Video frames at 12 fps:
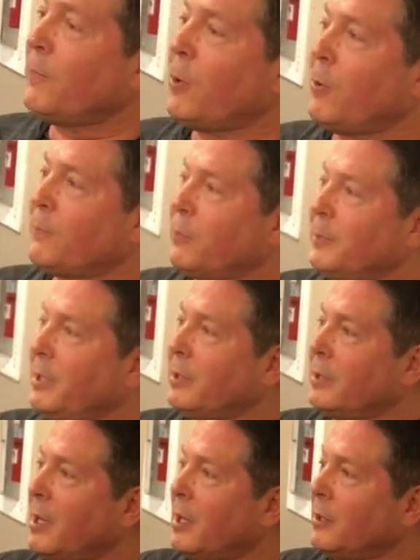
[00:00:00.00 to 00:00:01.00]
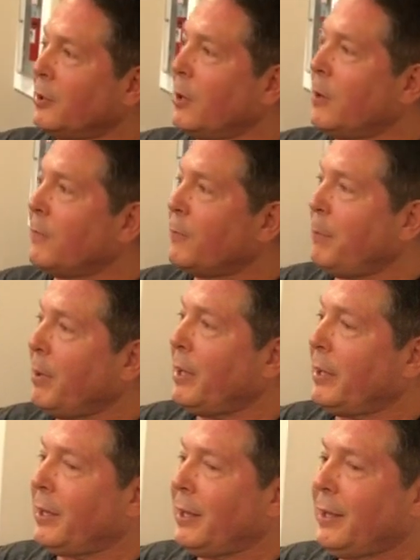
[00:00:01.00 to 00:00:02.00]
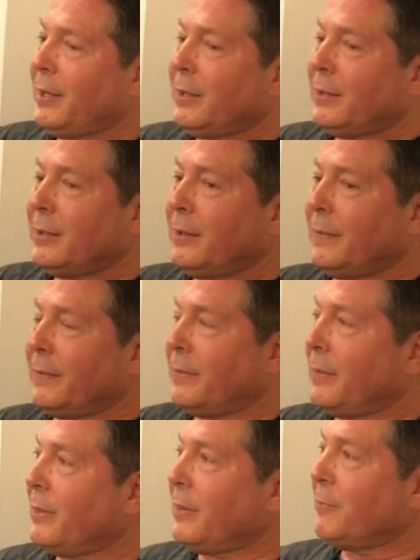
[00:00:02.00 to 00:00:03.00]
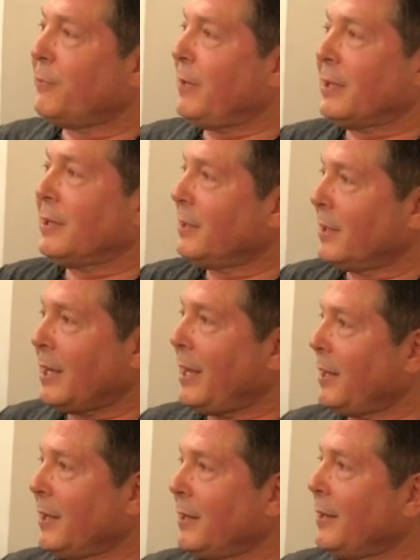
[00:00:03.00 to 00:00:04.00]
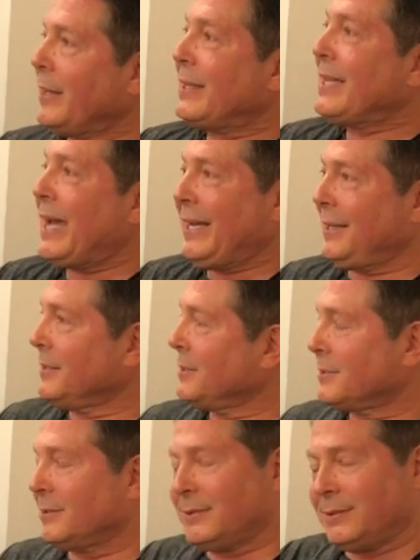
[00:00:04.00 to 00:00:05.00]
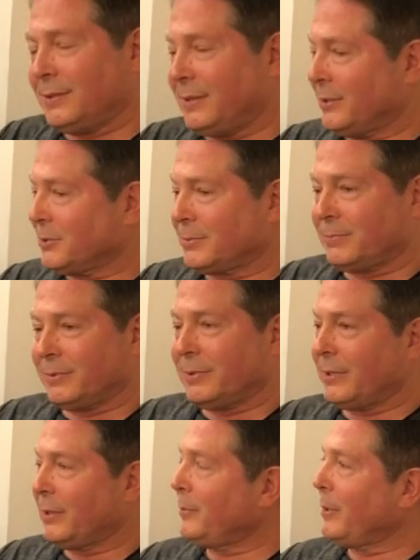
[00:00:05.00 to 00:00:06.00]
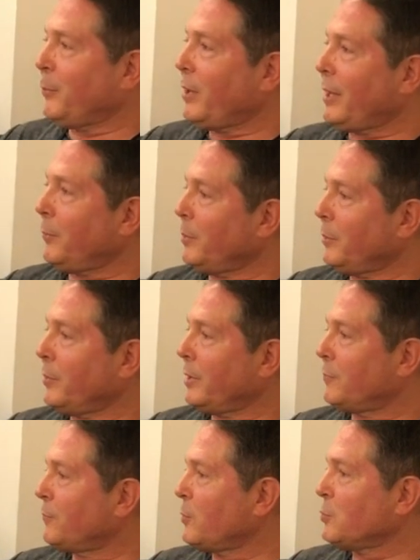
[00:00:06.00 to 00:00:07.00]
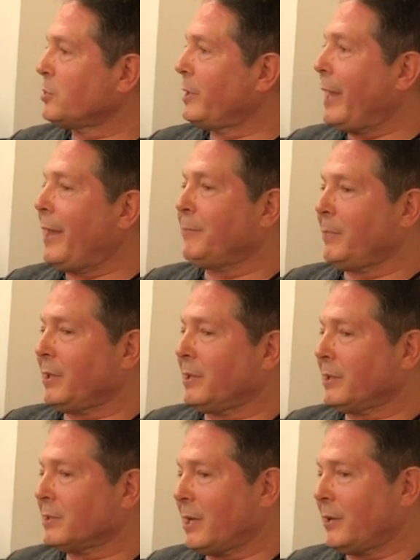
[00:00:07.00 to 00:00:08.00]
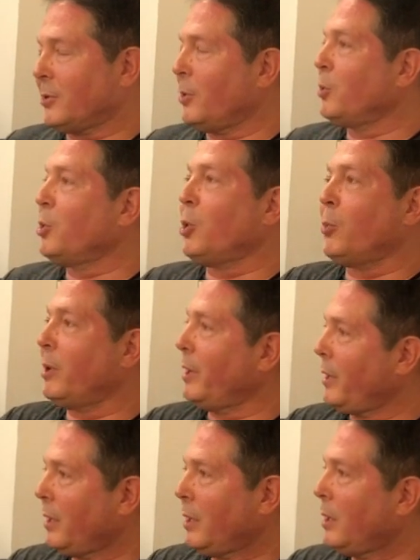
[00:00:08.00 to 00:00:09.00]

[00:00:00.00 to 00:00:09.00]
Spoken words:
involved for me to Don and Doff, but the feeling that I get and the tightness is controllable. When Rick first gave me this, I thought, no way.